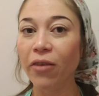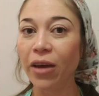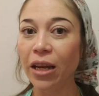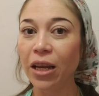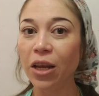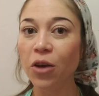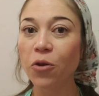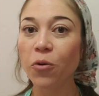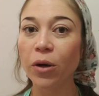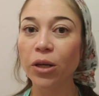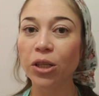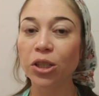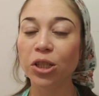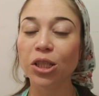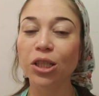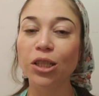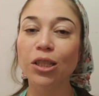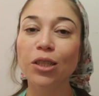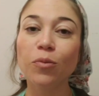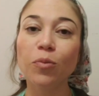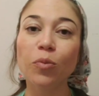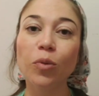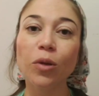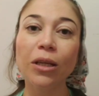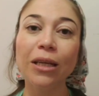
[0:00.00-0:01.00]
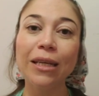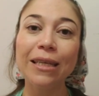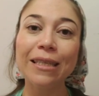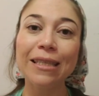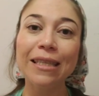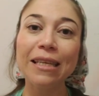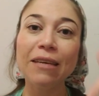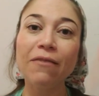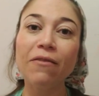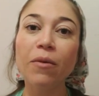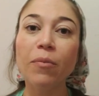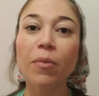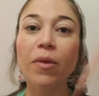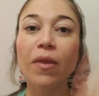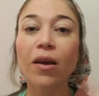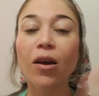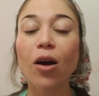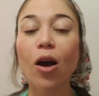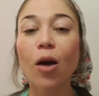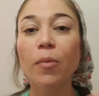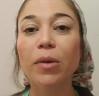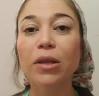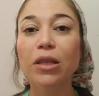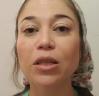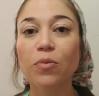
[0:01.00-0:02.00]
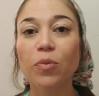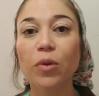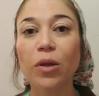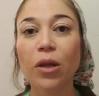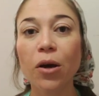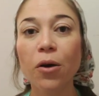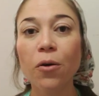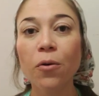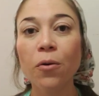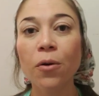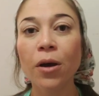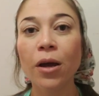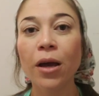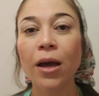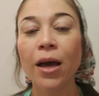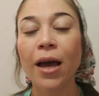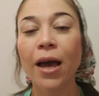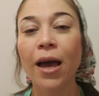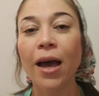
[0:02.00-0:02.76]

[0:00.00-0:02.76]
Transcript: you have any questions, please leave them in the comments below.